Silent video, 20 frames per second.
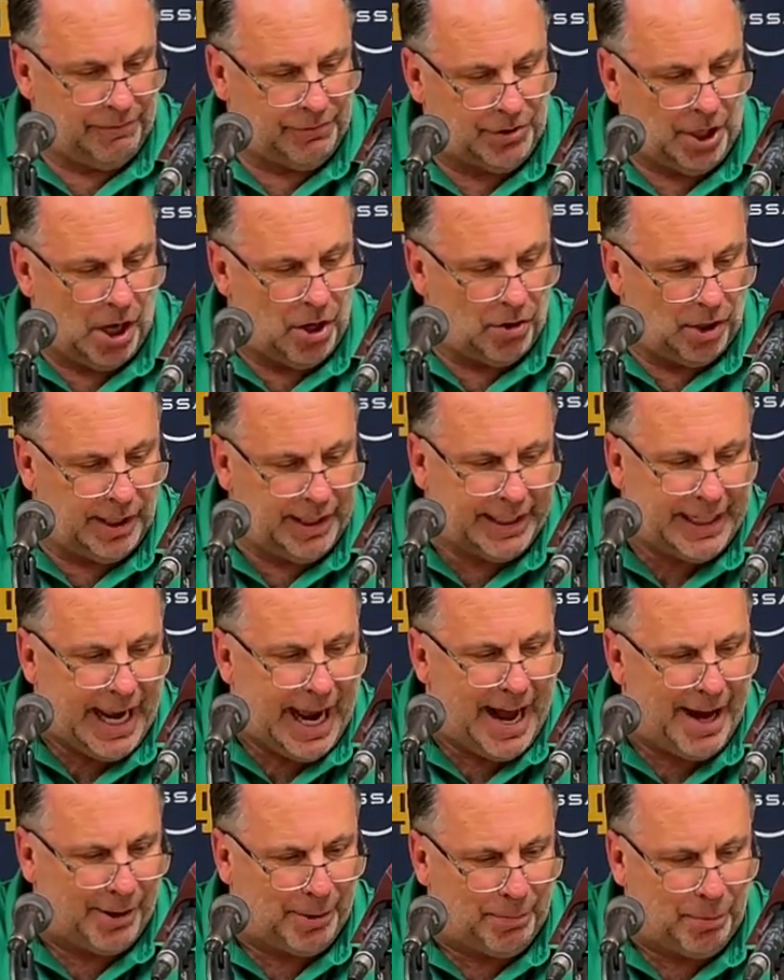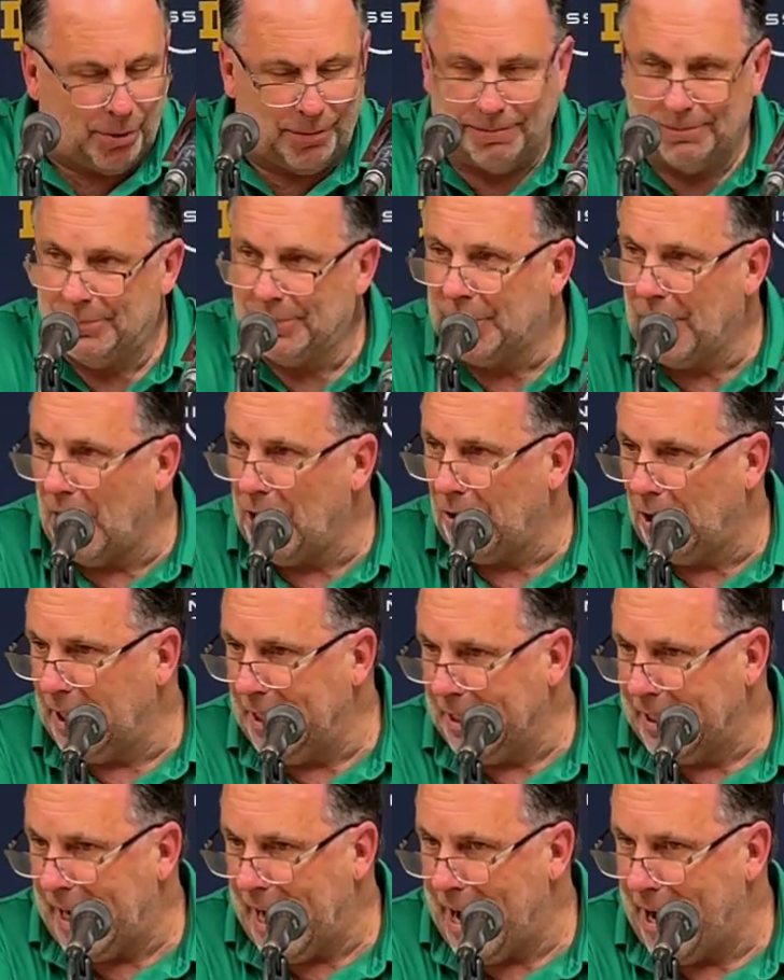Totally
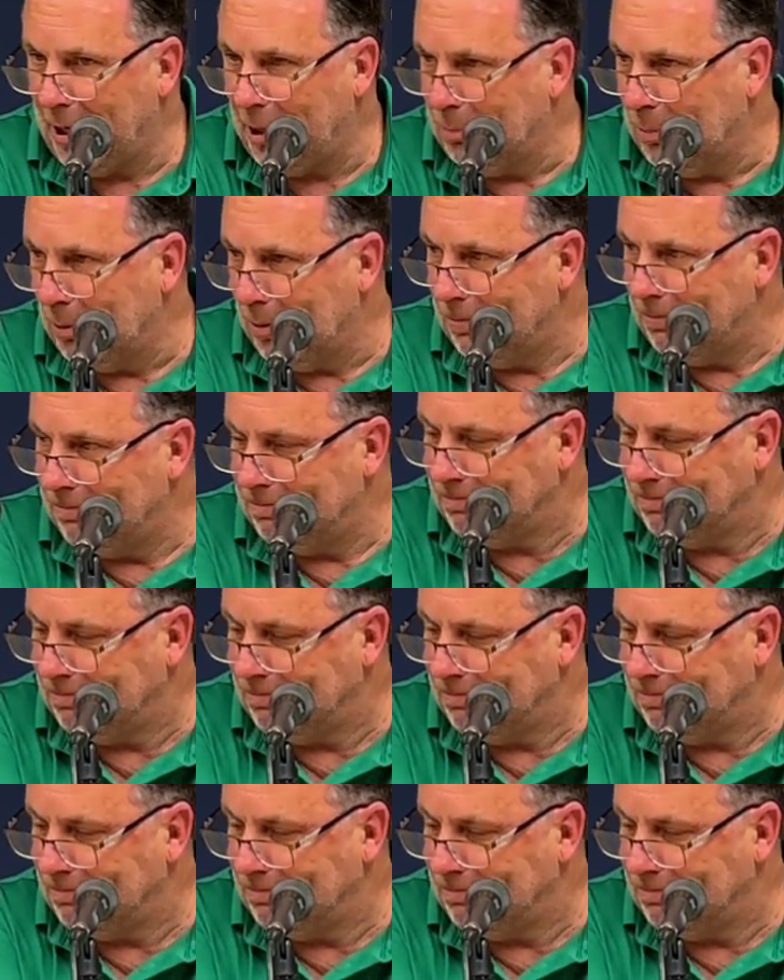accountable.